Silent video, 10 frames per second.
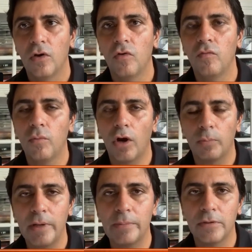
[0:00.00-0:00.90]
who
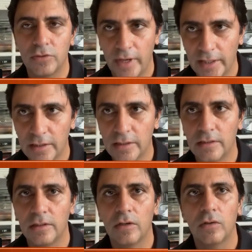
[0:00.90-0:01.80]
brought people together,
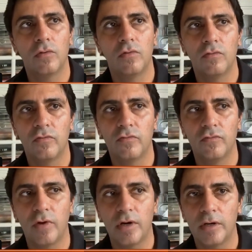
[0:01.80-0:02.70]
who've
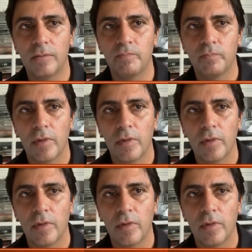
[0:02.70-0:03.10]
thought